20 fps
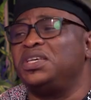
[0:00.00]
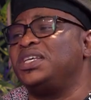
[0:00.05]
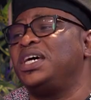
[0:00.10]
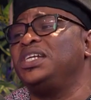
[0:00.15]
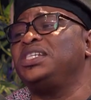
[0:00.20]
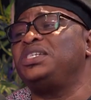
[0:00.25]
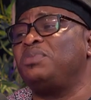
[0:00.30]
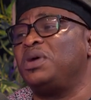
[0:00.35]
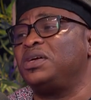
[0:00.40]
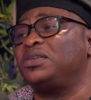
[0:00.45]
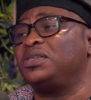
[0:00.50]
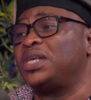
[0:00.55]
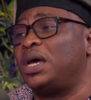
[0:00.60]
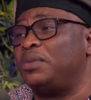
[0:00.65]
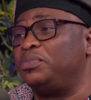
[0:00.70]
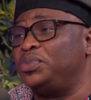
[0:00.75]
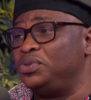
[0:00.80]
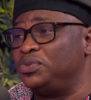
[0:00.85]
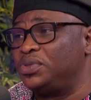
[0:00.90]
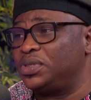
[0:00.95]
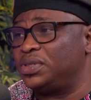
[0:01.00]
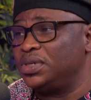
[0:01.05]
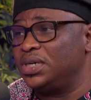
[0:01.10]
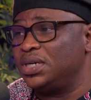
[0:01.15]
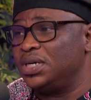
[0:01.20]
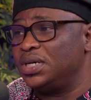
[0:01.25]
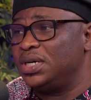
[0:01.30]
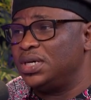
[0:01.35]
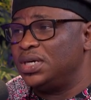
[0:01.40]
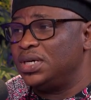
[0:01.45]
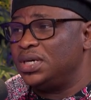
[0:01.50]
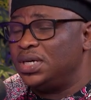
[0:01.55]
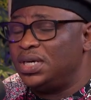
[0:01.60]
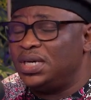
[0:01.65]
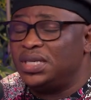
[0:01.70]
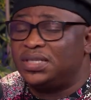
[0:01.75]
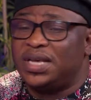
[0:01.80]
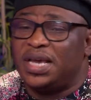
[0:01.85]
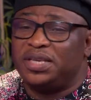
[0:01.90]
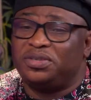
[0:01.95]
Is antibiotics abuse? Sure.
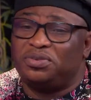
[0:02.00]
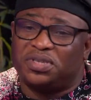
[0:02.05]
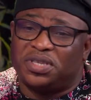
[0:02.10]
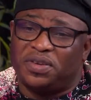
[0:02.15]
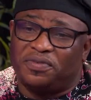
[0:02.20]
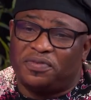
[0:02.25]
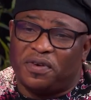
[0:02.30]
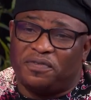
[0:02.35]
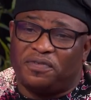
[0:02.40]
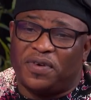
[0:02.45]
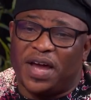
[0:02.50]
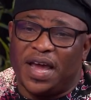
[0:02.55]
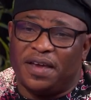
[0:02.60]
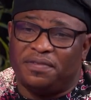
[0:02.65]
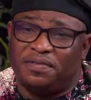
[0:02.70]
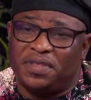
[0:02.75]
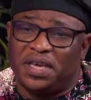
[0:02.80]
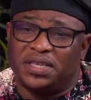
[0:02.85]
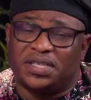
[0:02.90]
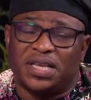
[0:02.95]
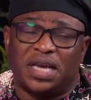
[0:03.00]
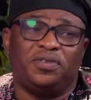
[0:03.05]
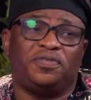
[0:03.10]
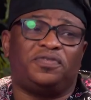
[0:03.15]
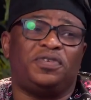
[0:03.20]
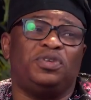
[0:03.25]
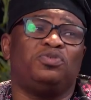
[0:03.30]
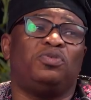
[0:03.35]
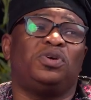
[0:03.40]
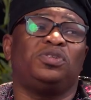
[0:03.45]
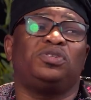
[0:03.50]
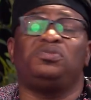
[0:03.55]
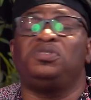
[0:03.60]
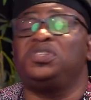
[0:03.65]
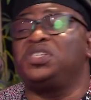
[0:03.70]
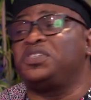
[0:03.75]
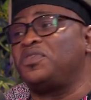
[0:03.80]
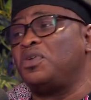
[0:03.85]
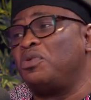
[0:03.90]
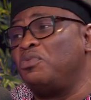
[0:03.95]
He says use it for five days, and you feel you want to
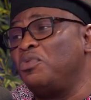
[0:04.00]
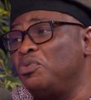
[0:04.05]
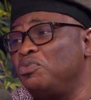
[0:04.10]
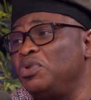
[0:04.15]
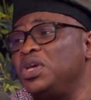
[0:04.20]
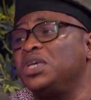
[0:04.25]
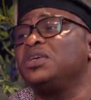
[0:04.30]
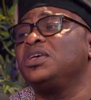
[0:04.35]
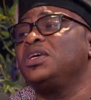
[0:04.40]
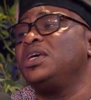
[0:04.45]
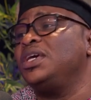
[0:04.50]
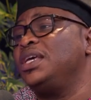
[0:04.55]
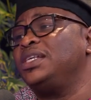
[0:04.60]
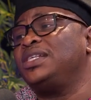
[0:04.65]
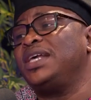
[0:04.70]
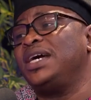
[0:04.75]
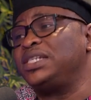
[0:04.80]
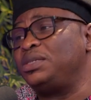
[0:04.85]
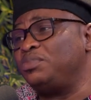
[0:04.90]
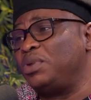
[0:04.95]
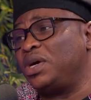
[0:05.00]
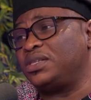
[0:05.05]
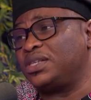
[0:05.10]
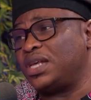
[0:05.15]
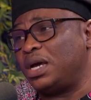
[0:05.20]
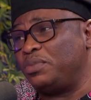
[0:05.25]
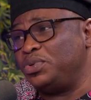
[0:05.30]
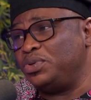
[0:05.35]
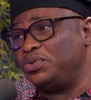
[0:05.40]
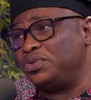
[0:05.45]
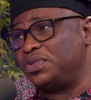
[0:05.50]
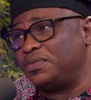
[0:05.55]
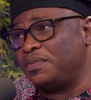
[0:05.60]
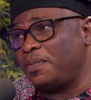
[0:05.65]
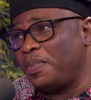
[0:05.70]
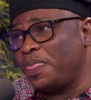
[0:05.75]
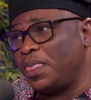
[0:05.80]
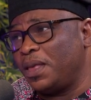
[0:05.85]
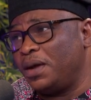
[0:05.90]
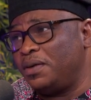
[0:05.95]
use it for one week. Is antibiotics abuse?
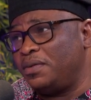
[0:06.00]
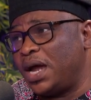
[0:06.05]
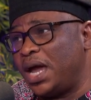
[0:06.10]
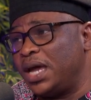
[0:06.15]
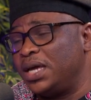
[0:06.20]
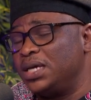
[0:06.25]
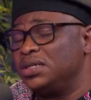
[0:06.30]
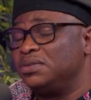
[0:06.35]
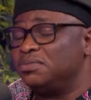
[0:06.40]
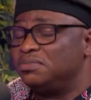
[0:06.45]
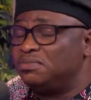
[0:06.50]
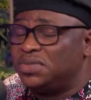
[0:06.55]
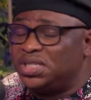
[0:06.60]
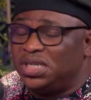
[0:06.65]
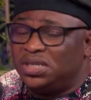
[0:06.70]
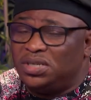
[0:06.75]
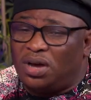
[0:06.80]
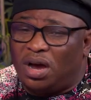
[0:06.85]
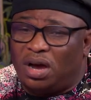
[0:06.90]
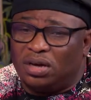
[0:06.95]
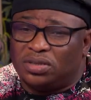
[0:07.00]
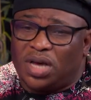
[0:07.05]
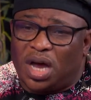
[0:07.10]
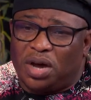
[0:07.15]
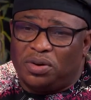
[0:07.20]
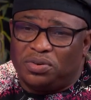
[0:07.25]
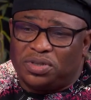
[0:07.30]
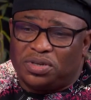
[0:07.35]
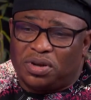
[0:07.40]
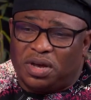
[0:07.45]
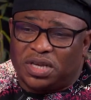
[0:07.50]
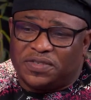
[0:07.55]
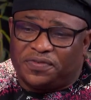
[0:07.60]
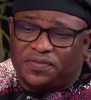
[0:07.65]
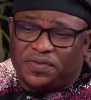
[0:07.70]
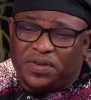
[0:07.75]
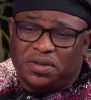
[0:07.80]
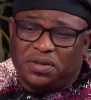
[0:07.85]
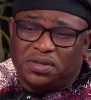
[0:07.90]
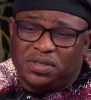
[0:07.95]
Right. The doctor who just
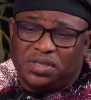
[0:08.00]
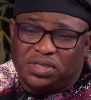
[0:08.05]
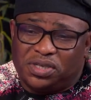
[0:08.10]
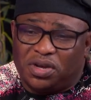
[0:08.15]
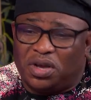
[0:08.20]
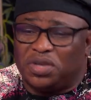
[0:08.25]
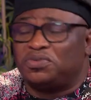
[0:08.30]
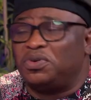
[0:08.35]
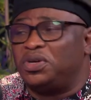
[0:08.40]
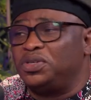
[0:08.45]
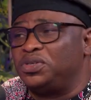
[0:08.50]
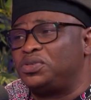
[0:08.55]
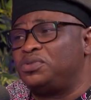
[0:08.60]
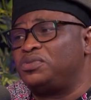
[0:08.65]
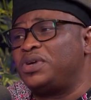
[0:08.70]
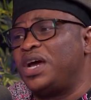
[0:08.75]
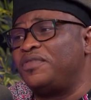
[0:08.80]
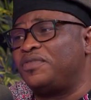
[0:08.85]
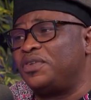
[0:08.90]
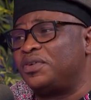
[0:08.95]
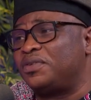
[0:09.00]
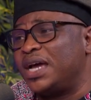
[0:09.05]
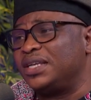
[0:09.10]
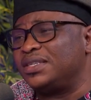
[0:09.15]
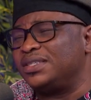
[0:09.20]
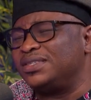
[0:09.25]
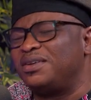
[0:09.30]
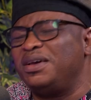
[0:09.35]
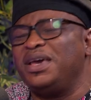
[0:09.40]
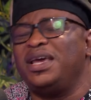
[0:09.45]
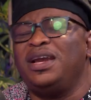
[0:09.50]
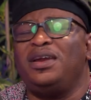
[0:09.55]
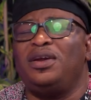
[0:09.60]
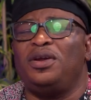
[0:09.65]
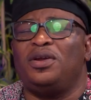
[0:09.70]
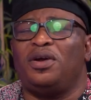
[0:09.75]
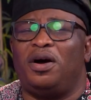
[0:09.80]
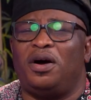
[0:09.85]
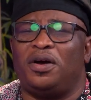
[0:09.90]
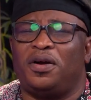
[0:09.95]
feels he just wants to write for writing. So a
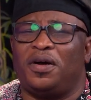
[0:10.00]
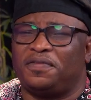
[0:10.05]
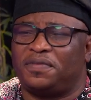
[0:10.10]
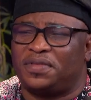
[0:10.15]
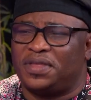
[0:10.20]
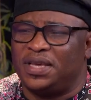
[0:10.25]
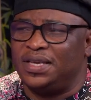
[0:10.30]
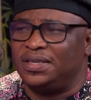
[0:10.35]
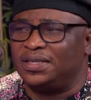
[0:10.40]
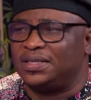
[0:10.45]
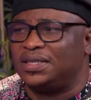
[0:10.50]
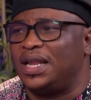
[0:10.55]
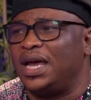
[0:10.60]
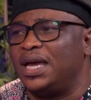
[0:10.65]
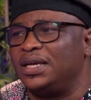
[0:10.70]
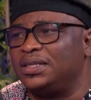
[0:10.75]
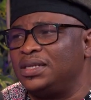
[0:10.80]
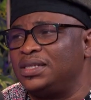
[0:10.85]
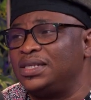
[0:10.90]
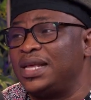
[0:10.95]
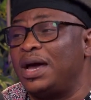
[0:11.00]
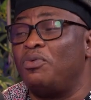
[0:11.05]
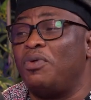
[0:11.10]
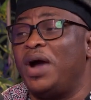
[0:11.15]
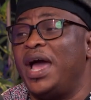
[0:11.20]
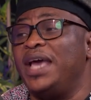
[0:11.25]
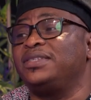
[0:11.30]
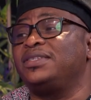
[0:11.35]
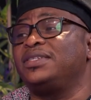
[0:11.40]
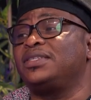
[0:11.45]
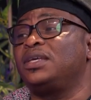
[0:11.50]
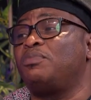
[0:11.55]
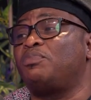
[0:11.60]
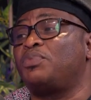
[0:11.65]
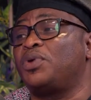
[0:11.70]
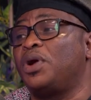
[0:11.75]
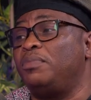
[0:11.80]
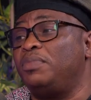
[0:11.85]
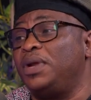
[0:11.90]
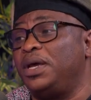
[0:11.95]
lot of things like this. And why is it a
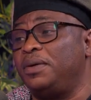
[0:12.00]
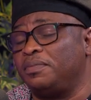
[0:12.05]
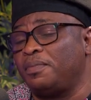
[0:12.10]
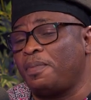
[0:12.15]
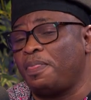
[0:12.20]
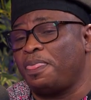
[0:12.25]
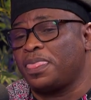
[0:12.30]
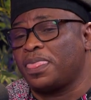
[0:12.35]
problem?